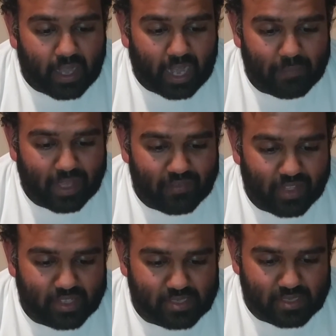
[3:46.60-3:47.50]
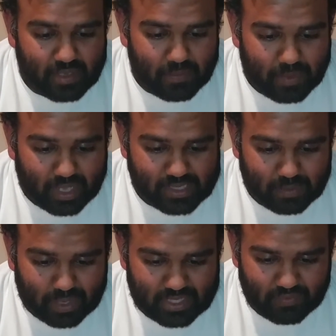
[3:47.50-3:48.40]
I'm envious because the
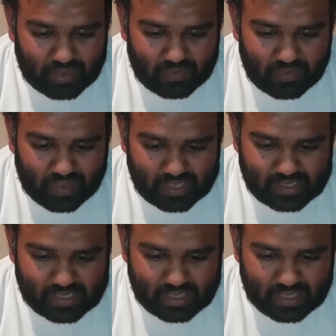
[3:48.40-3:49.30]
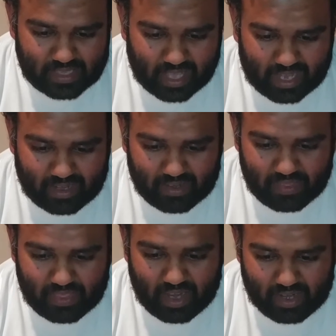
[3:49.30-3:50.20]
bunch of Nerf events that are
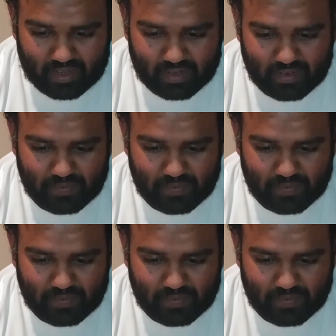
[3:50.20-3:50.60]
there,